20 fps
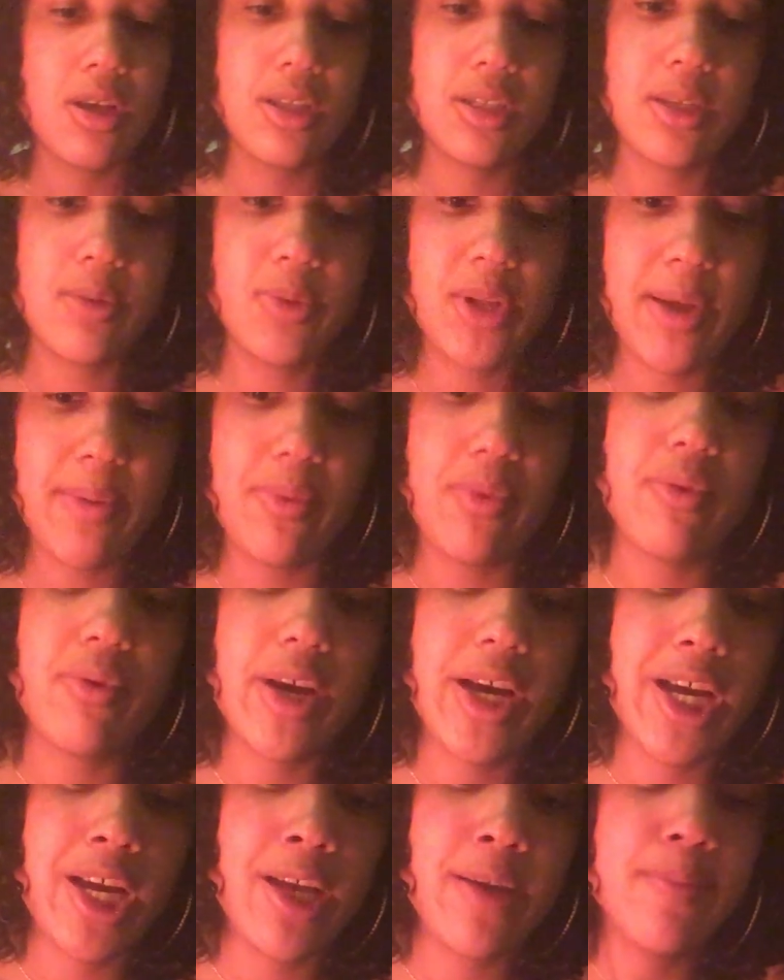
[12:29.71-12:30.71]
some type of
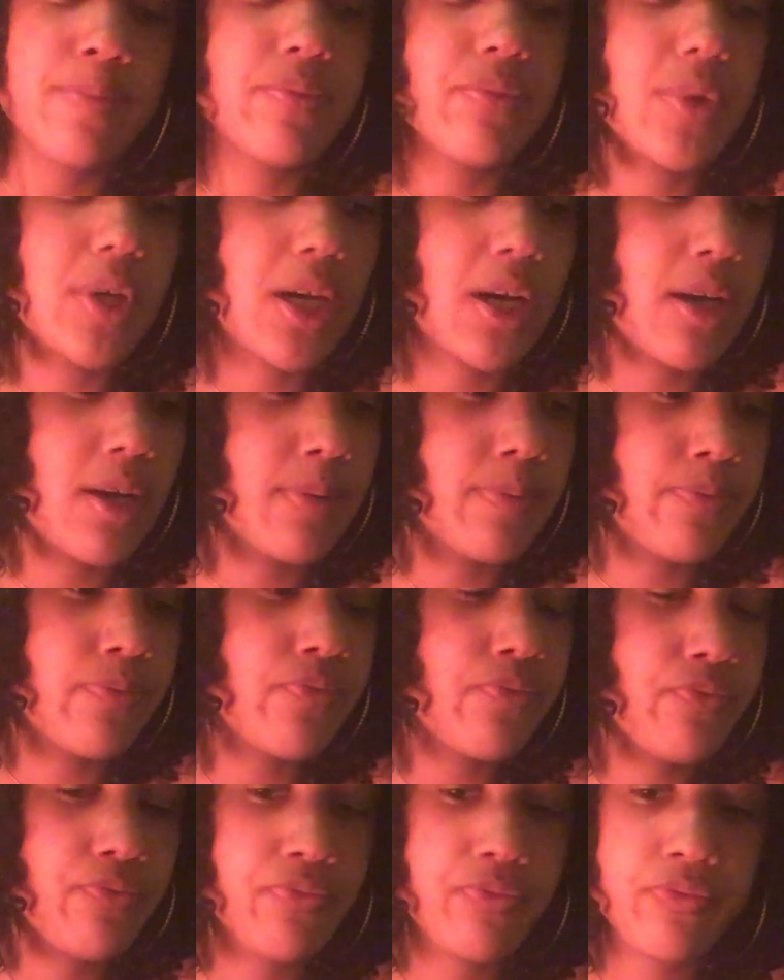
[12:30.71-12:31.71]
way.
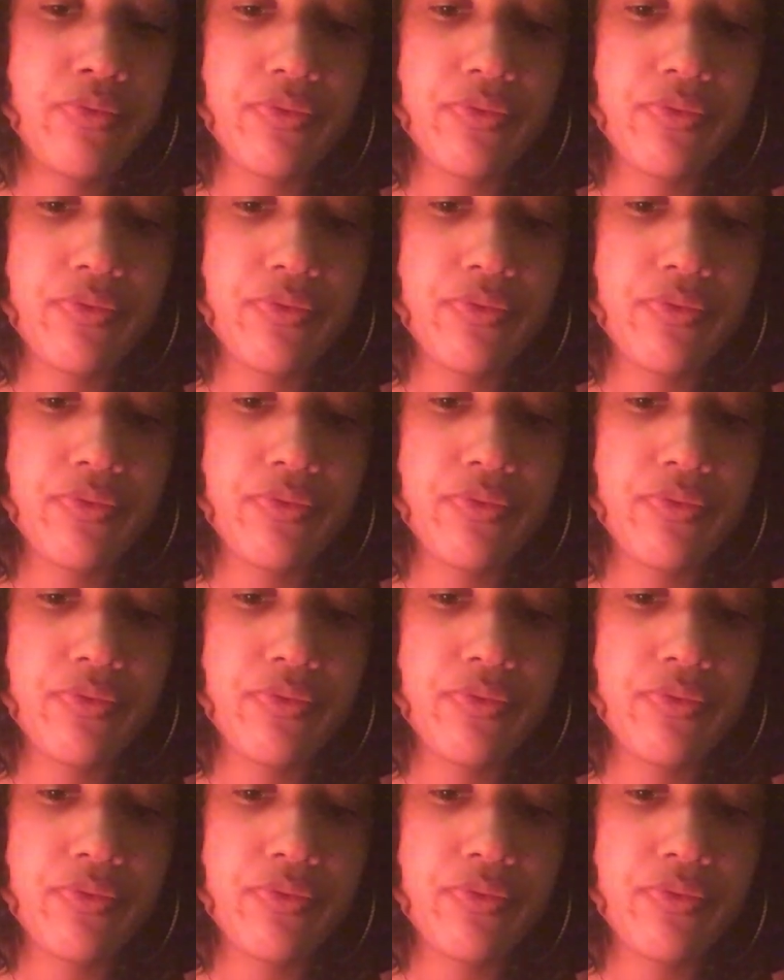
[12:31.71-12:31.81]
And